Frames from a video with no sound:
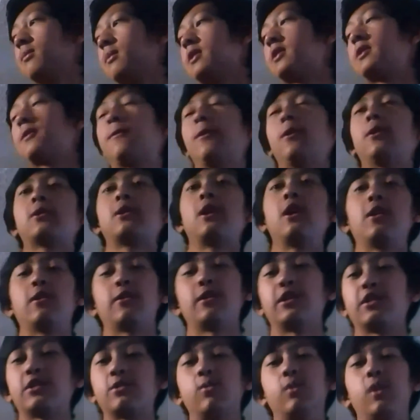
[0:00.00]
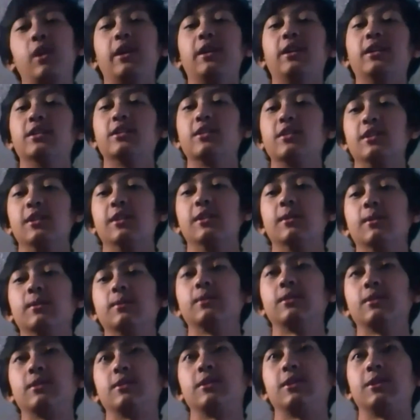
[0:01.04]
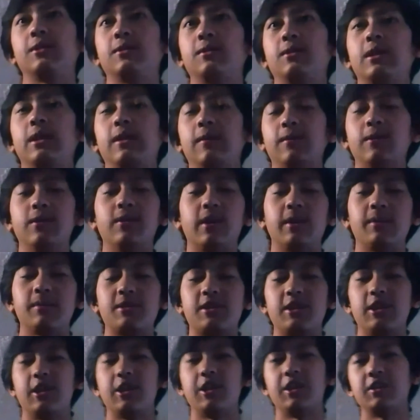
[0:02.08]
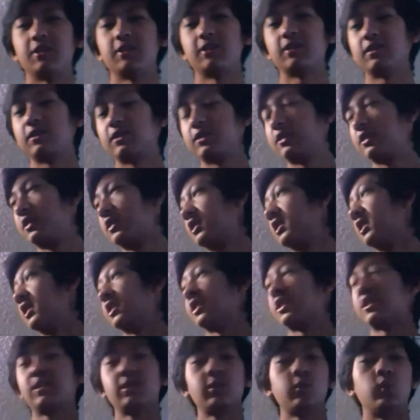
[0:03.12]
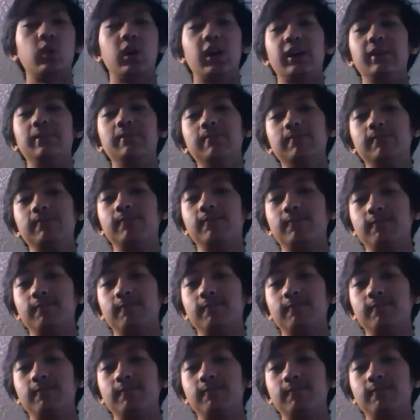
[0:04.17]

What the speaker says: my default color is white still. So even though I'm CN, it's white.